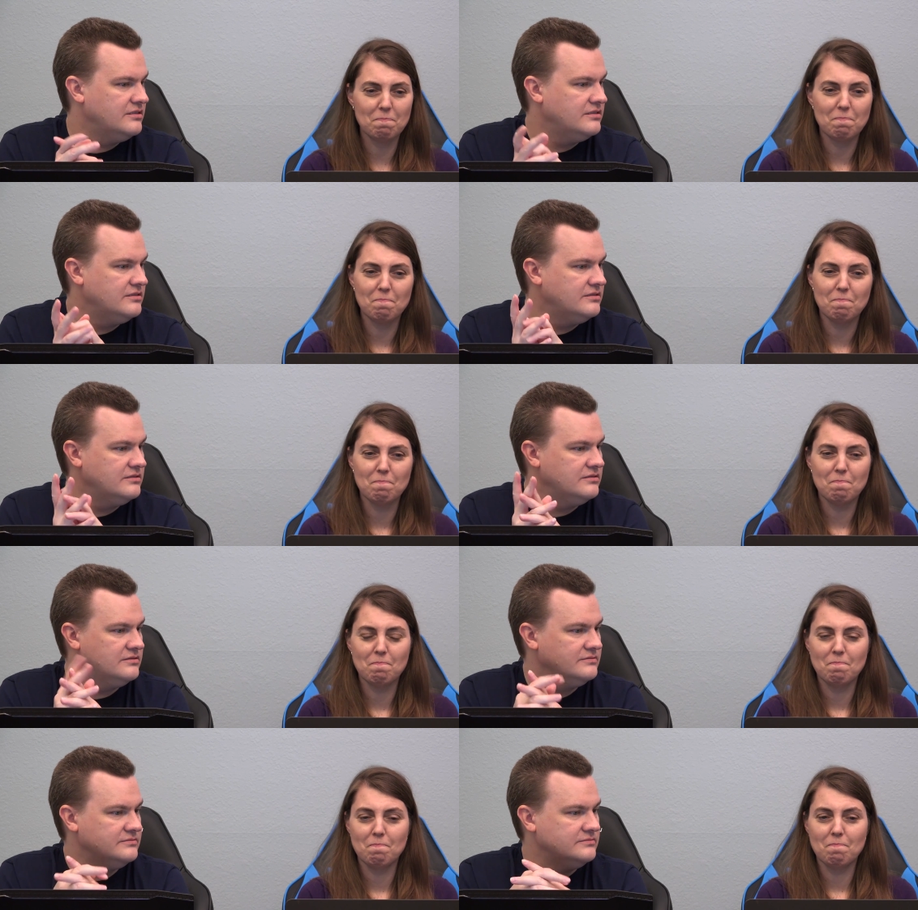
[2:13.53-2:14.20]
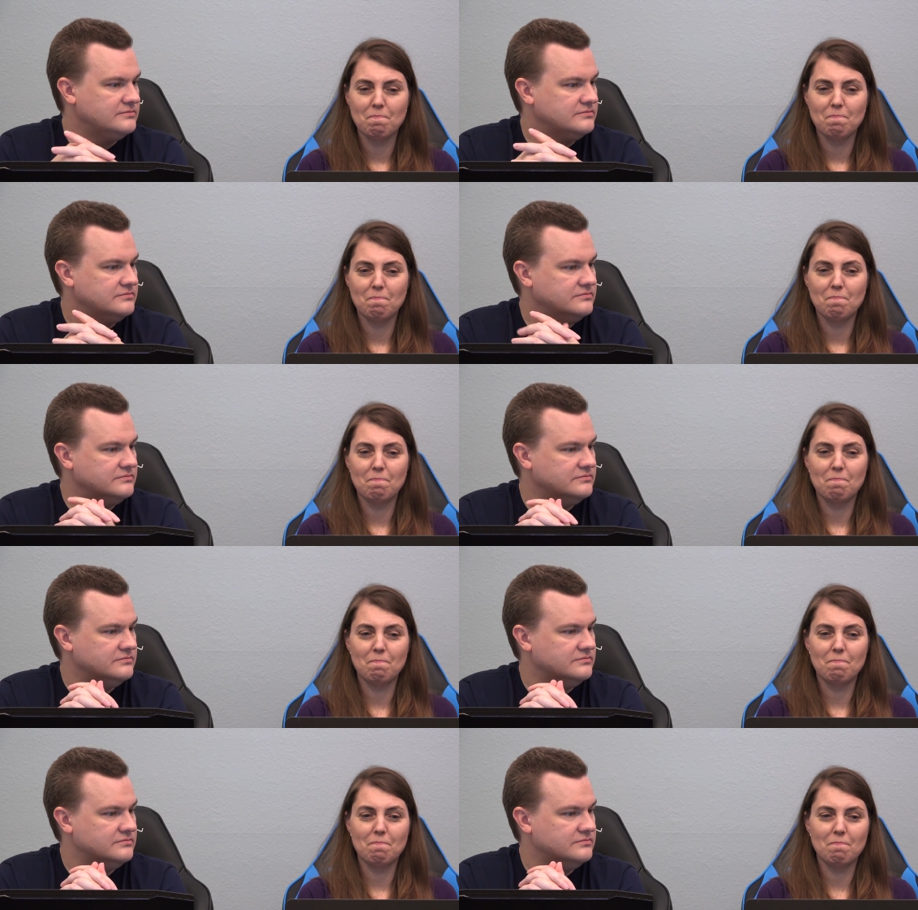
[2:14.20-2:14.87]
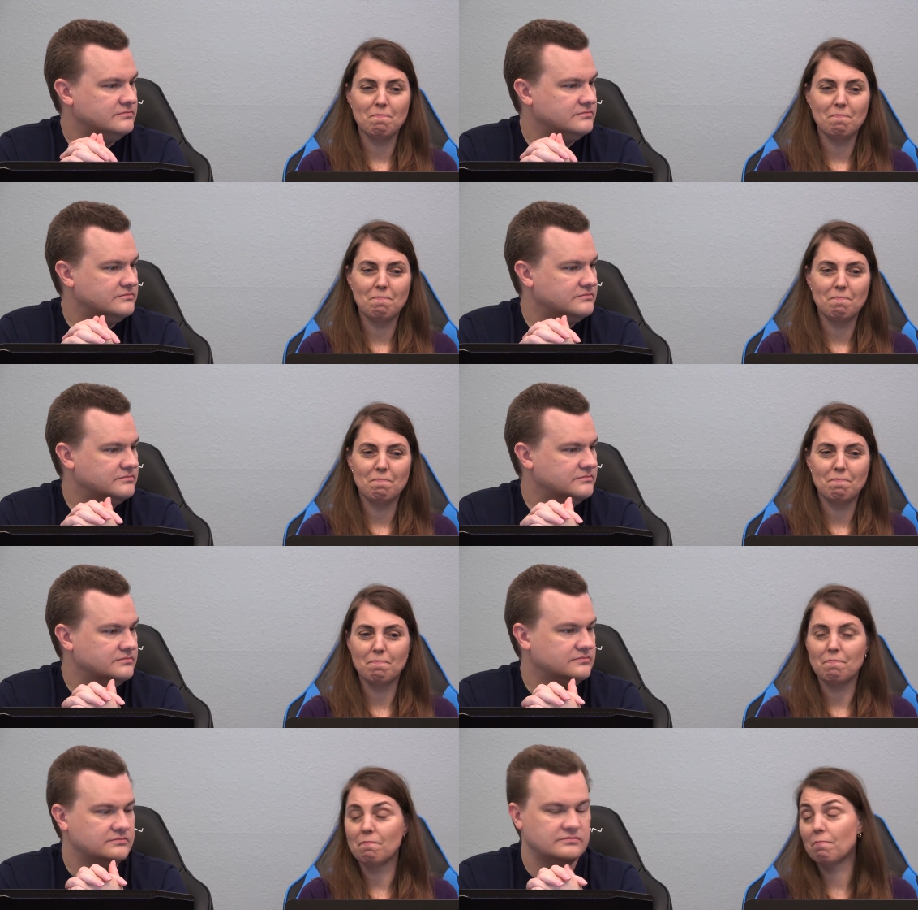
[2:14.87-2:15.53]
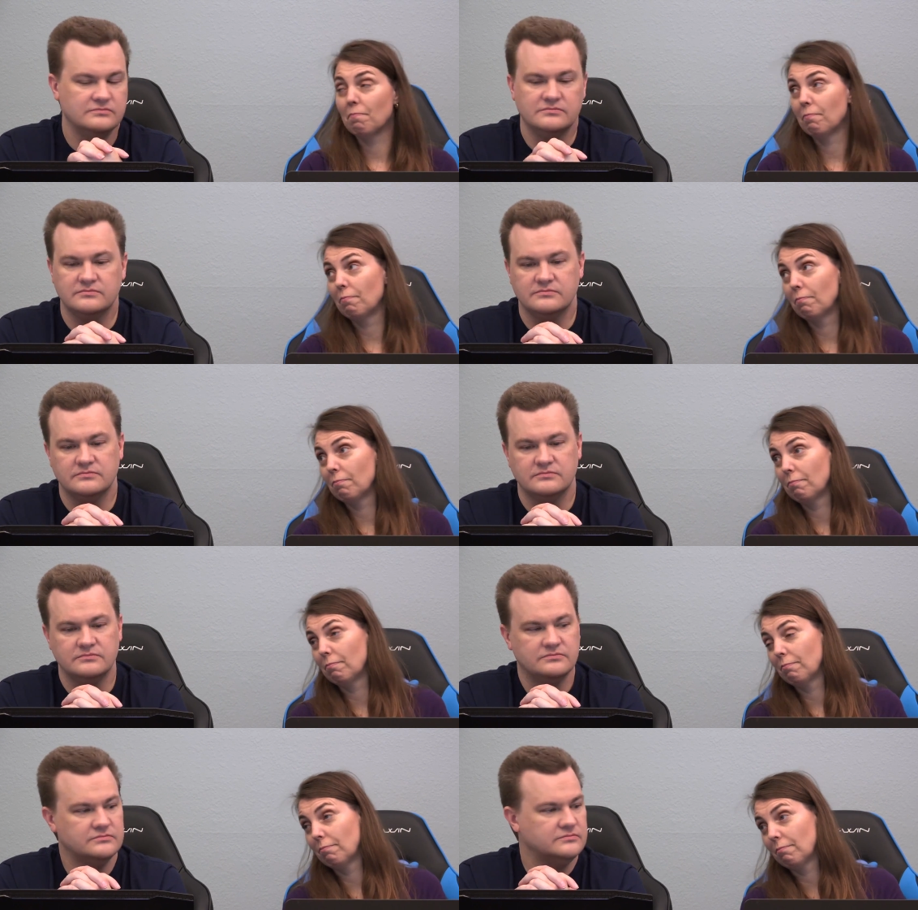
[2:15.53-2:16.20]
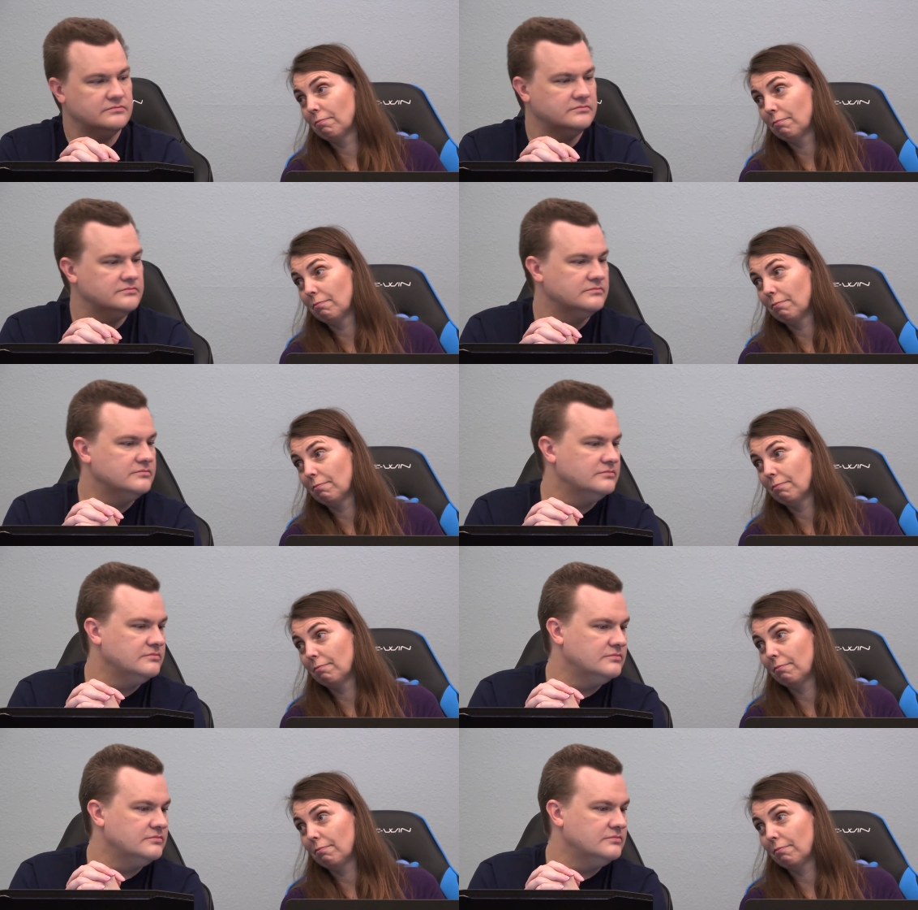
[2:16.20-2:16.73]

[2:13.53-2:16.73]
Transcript: (no one is talking)